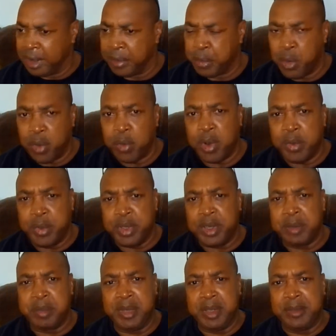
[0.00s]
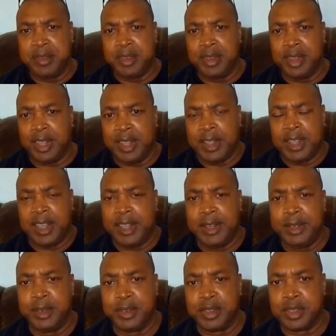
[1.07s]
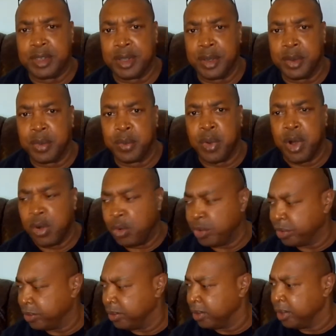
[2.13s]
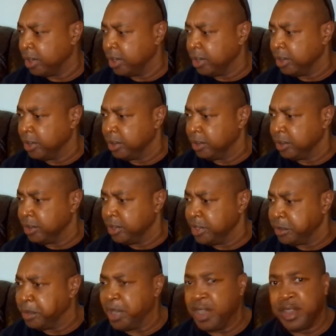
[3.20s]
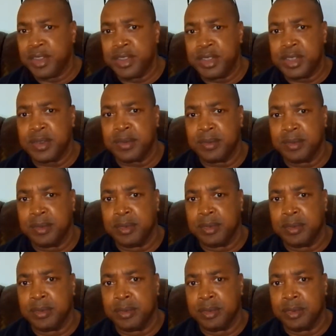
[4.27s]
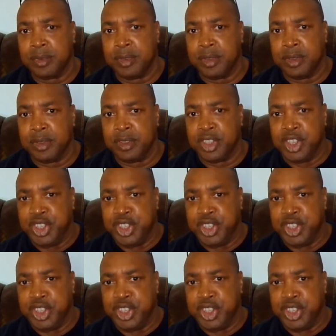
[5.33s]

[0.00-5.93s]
Why would I believe in aliens? Well, these beings, these